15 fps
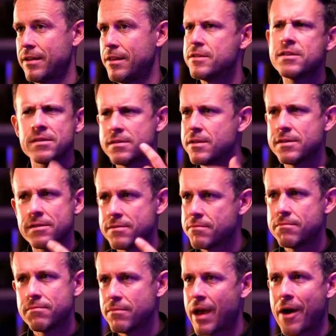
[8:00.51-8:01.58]
this is
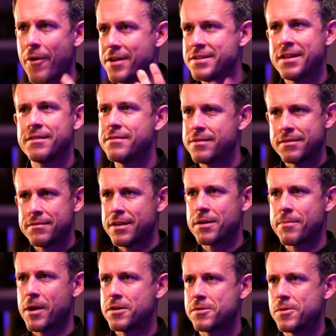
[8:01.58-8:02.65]
how I tend to think
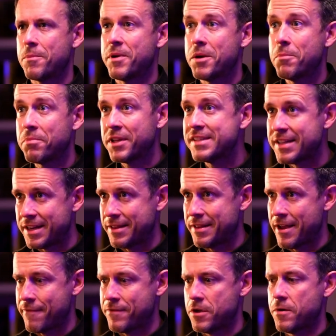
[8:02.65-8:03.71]
about it as well, but implicit in
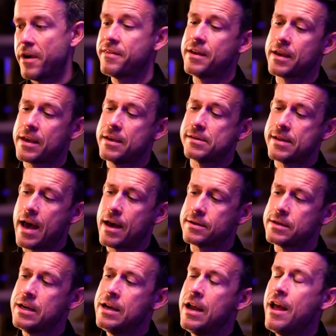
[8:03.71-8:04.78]
that view, I think, is that
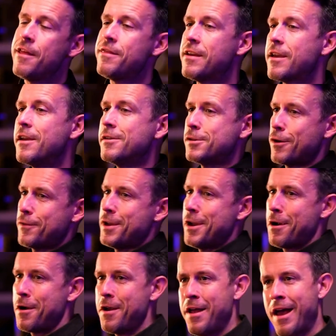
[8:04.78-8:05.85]
thinking is over
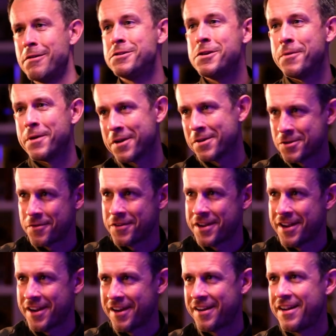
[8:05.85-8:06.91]
here and doing is over
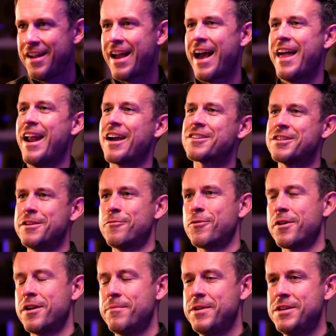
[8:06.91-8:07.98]
here. Mm. And actually, if we're
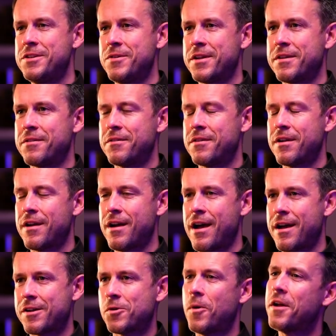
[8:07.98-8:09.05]
going to be doing
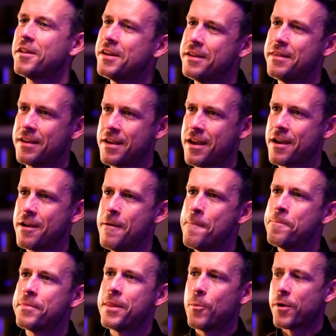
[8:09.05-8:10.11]
high quality thinking,
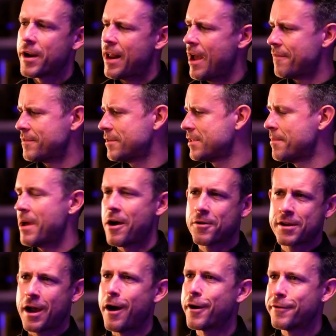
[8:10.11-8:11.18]
then we're going to have to somehow
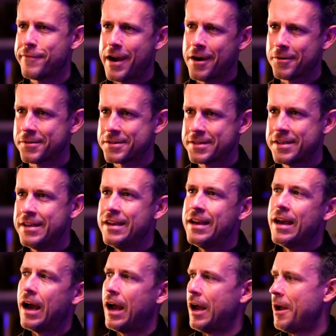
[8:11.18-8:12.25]
carve out,
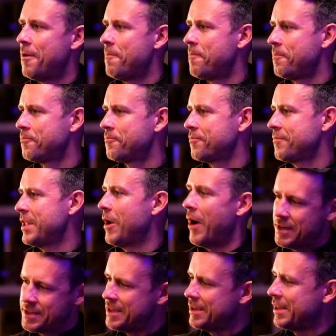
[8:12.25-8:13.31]
you know,
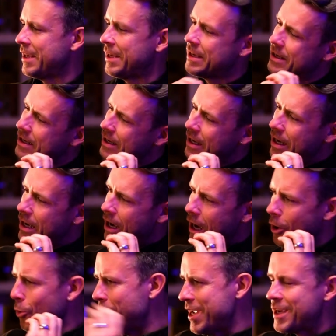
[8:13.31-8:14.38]
ideally
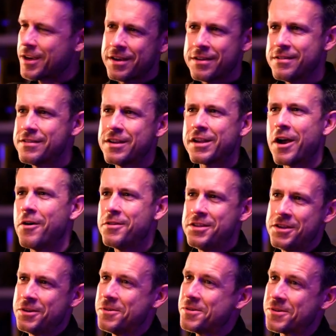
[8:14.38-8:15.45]
a week to go
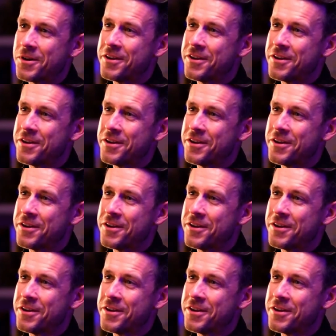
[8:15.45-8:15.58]
do sort